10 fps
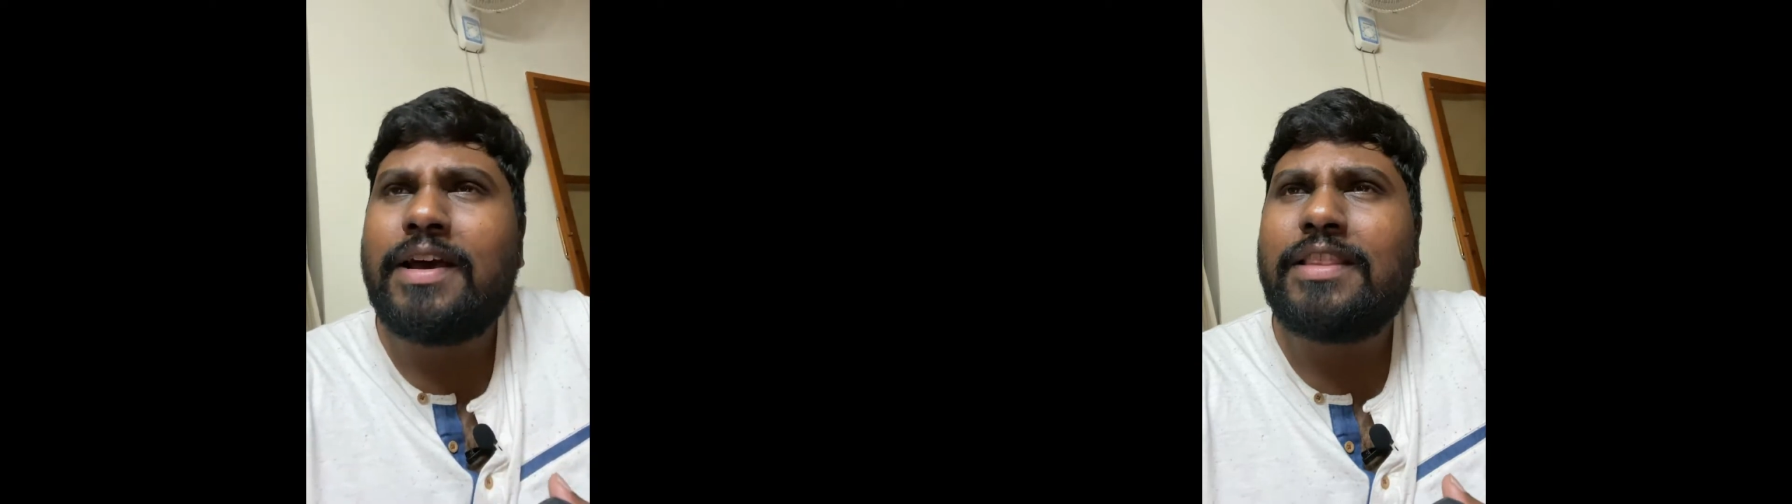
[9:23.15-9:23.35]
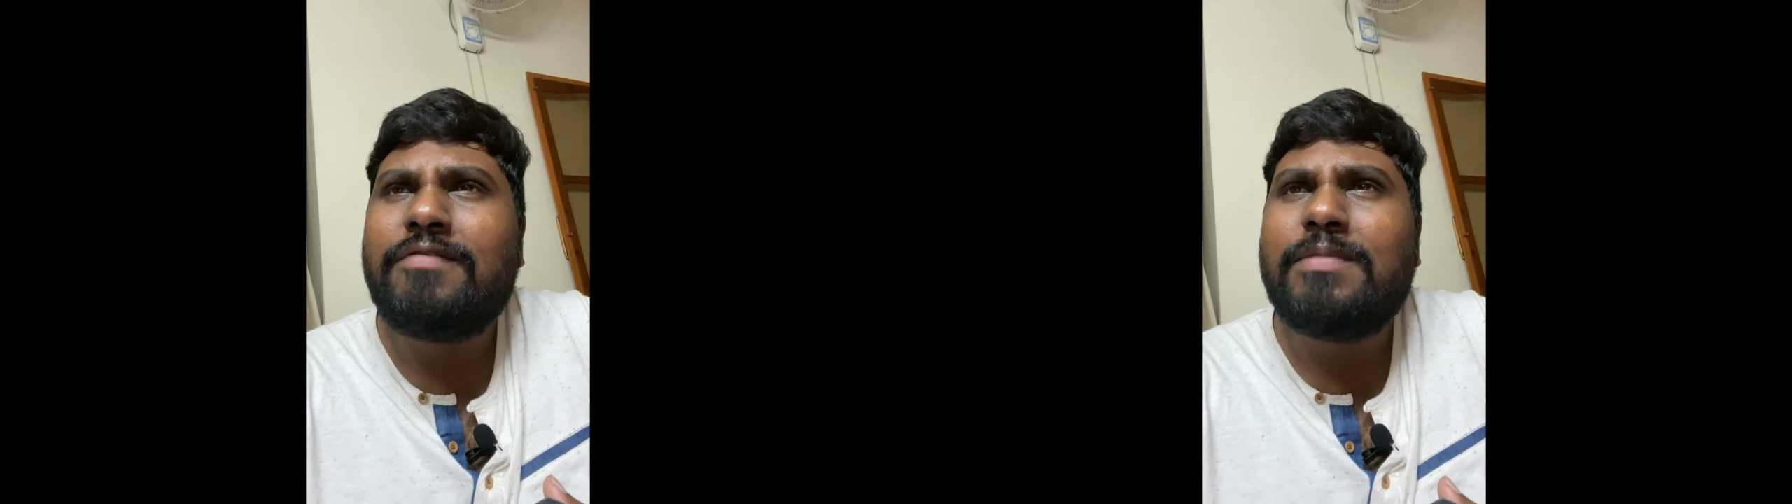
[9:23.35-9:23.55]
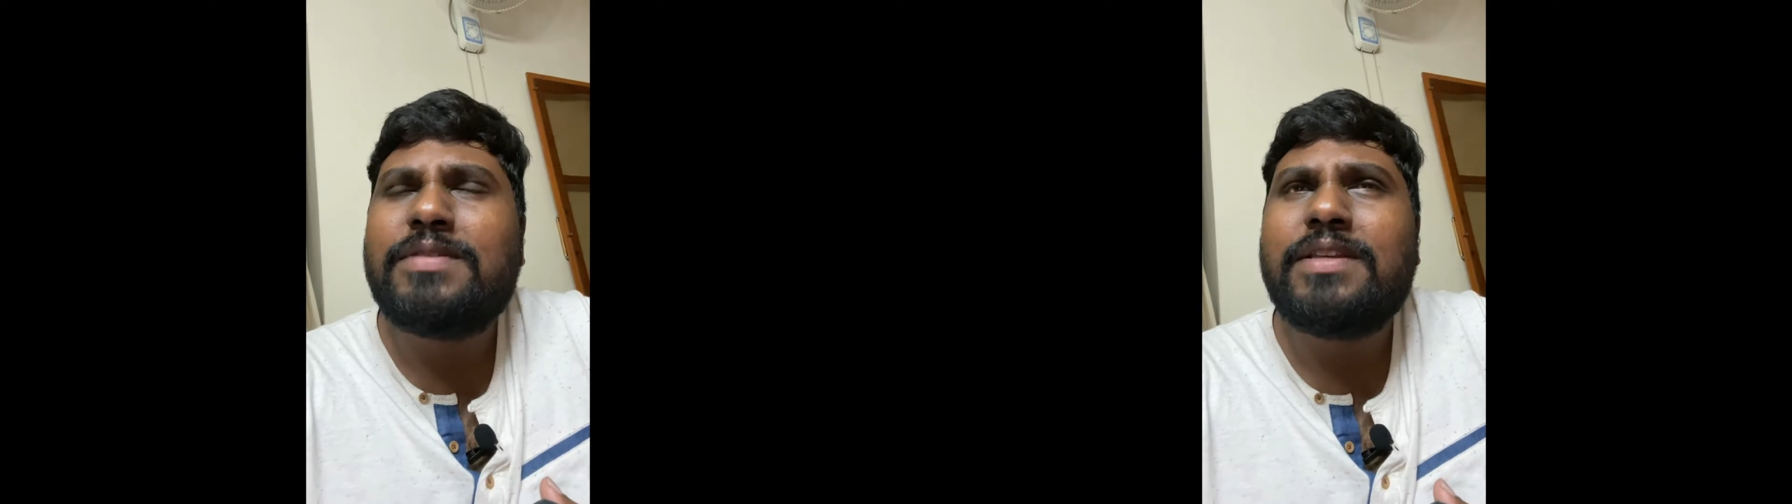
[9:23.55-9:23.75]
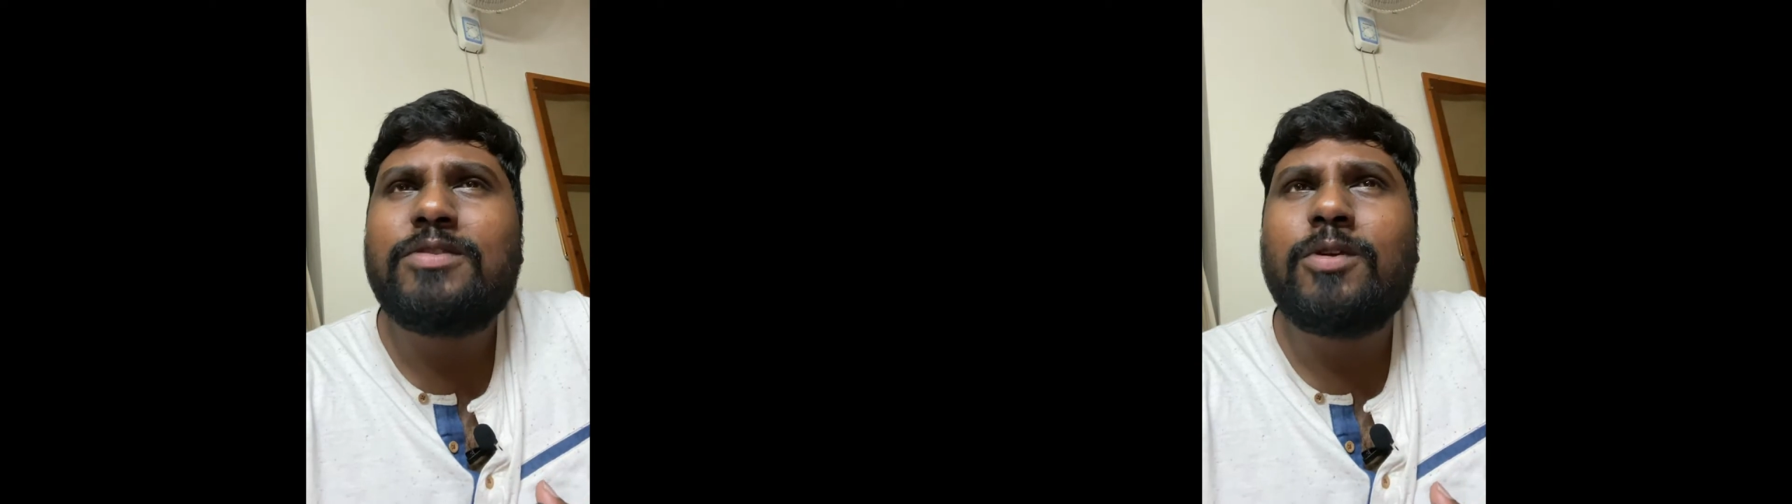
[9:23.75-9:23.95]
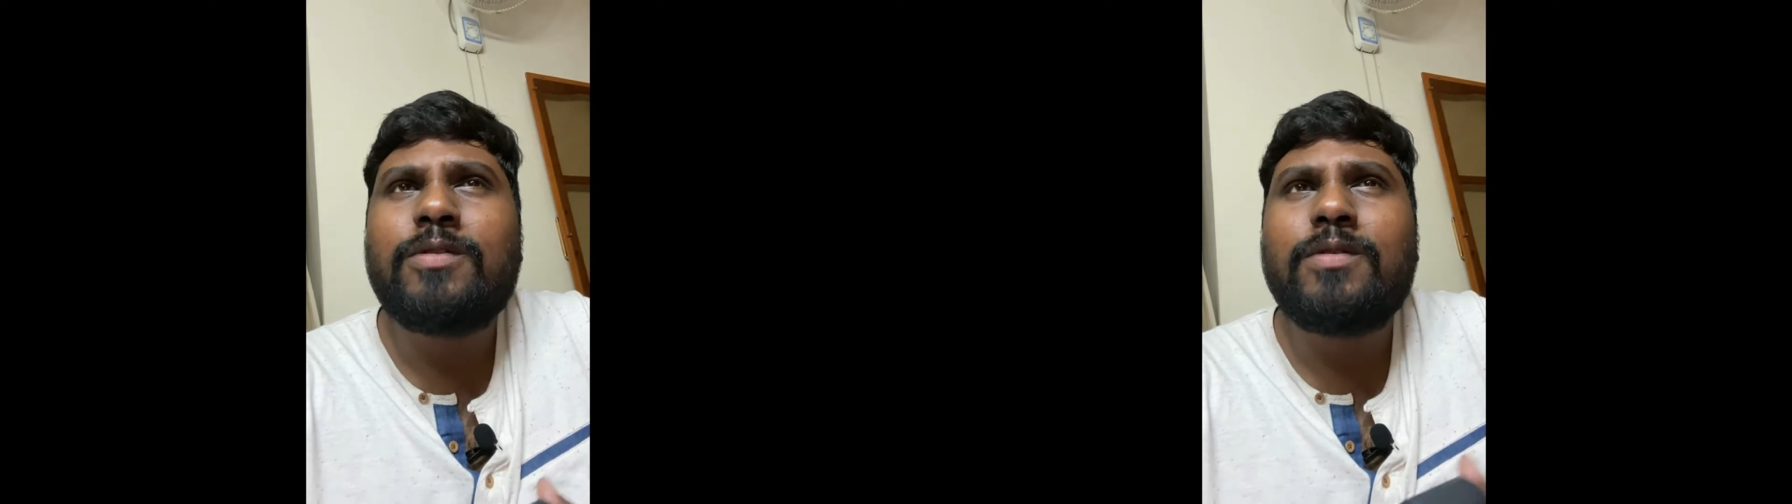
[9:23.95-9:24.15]
are other web
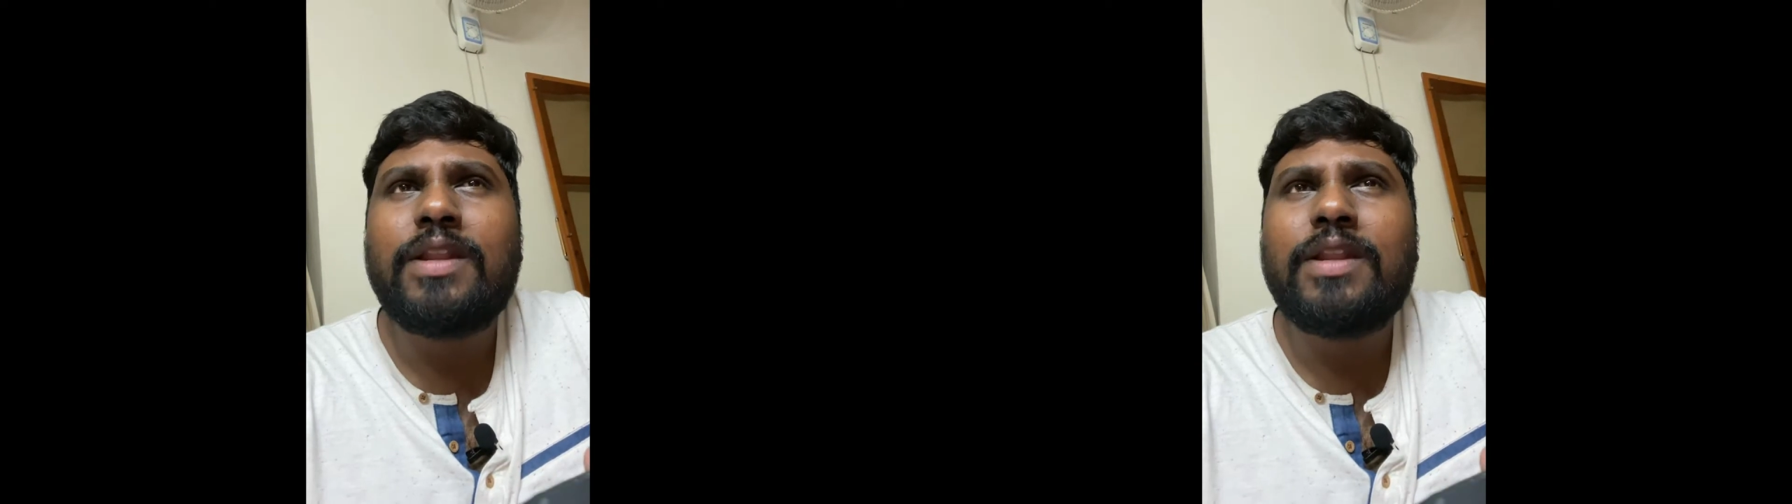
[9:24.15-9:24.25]
series also,